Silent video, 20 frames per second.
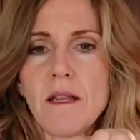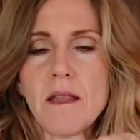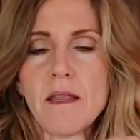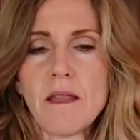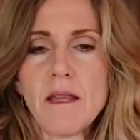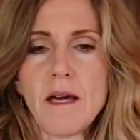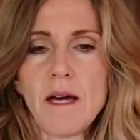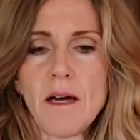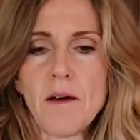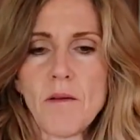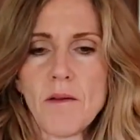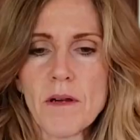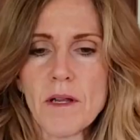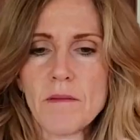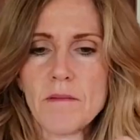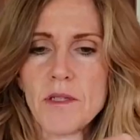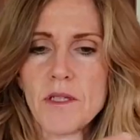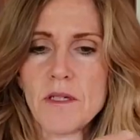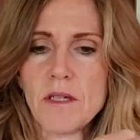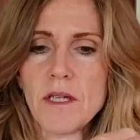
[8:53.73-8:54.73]
that what
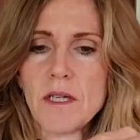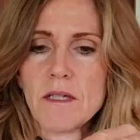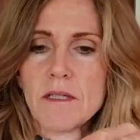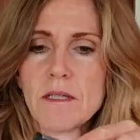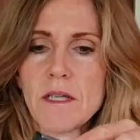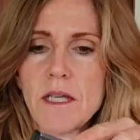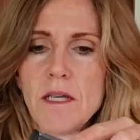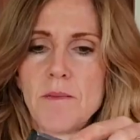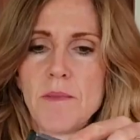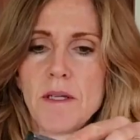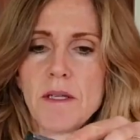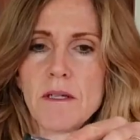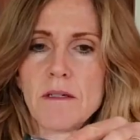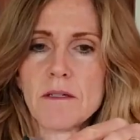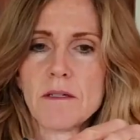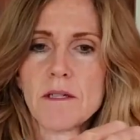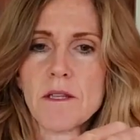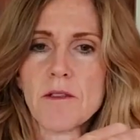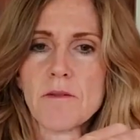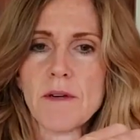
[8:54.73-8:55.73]
I'm doing is keeping
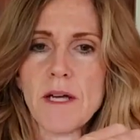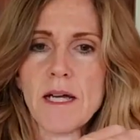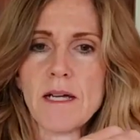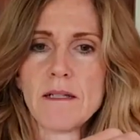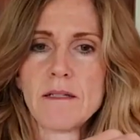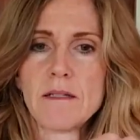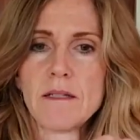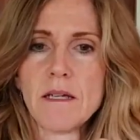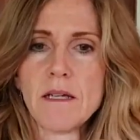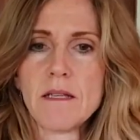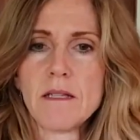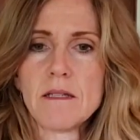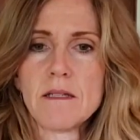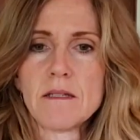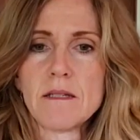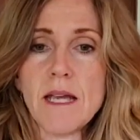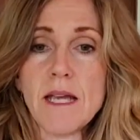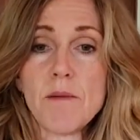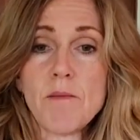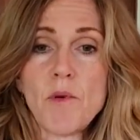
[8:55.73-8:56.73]
those threads in the
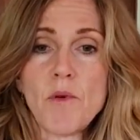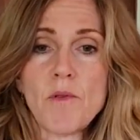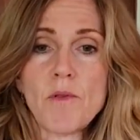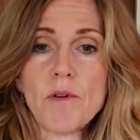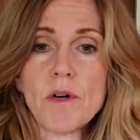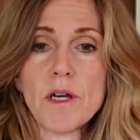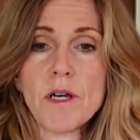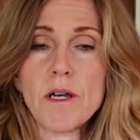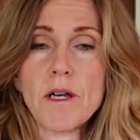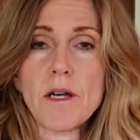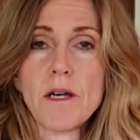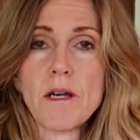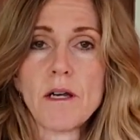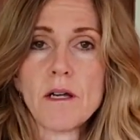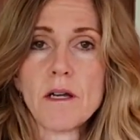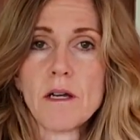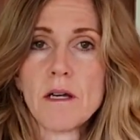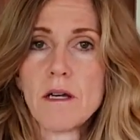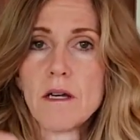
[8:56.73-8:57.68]
same order.